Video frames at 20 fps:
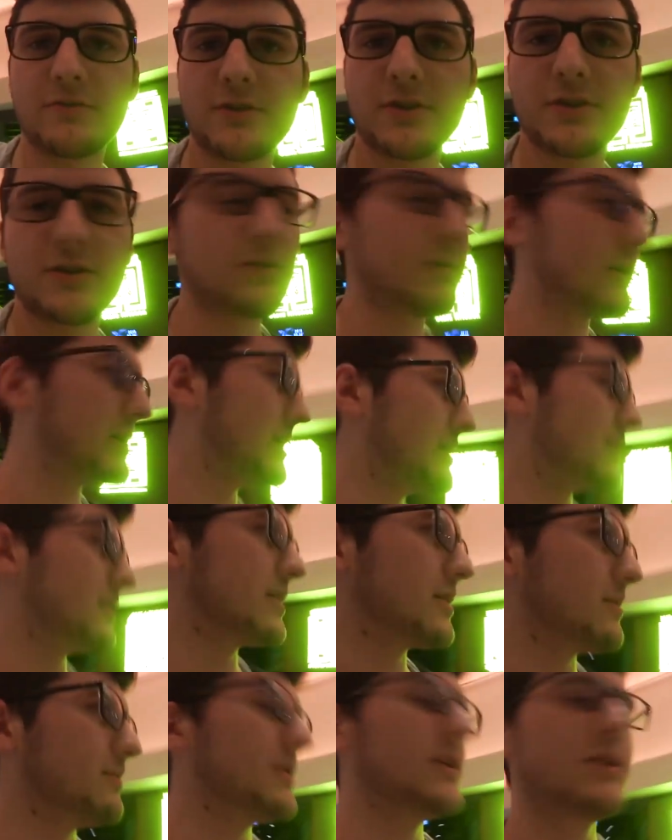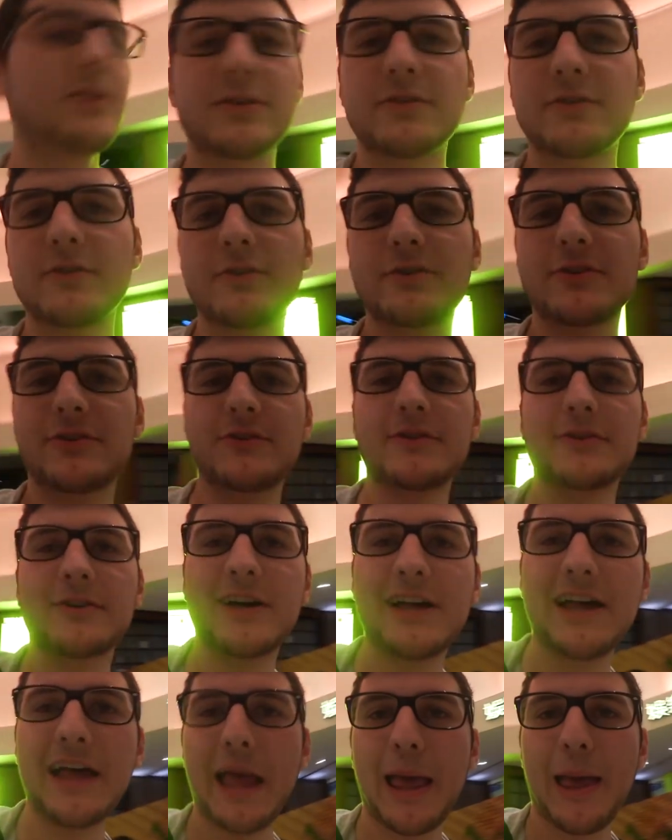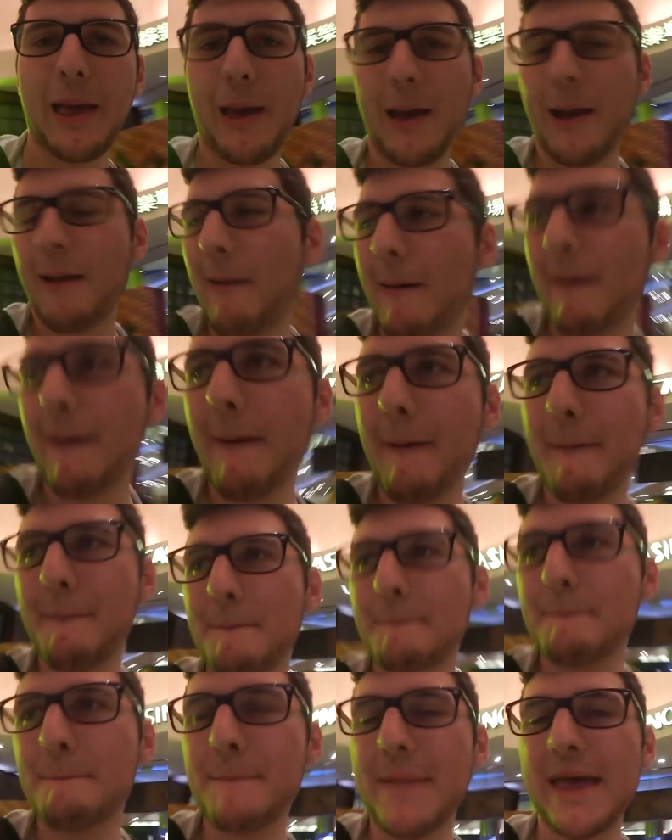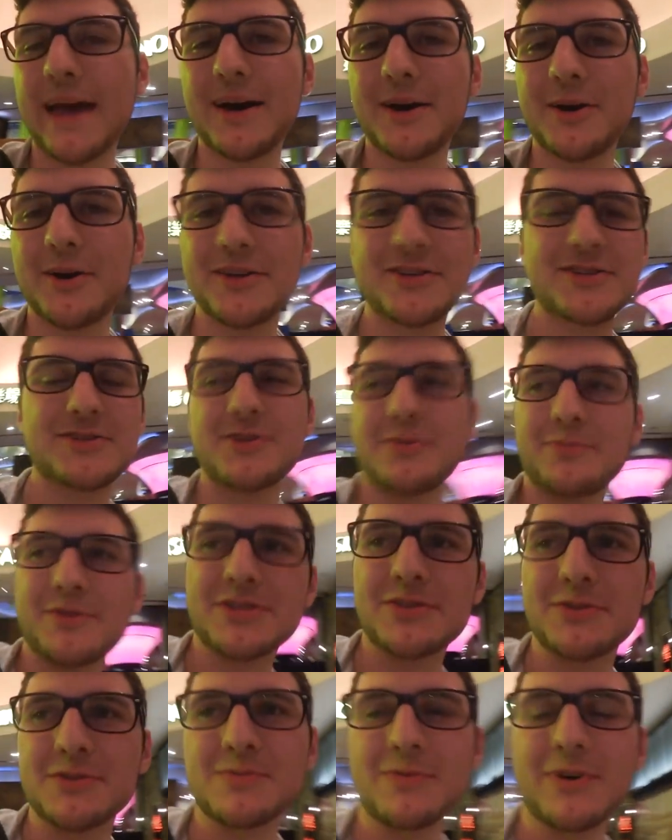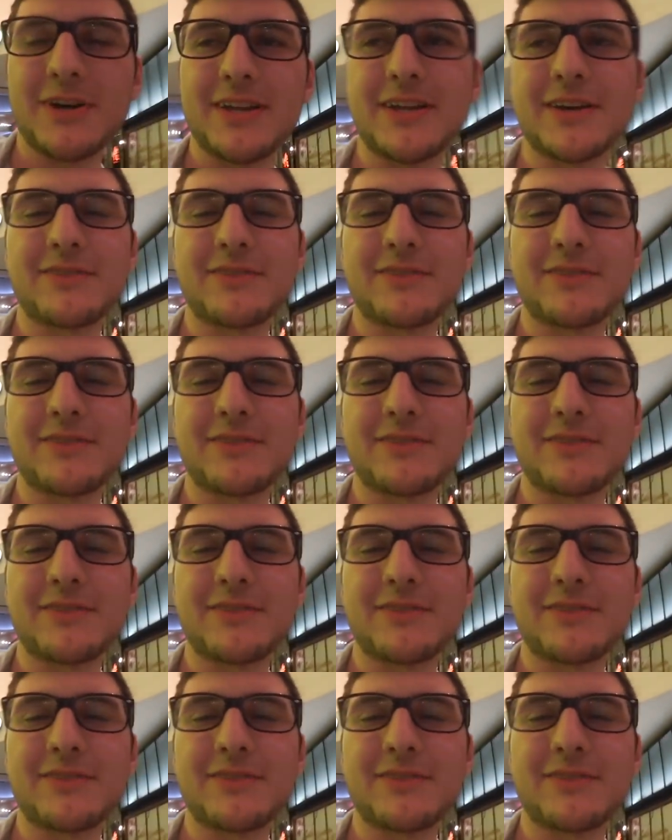We already had like a beer or so, so um, yeah, I just hope this goes well.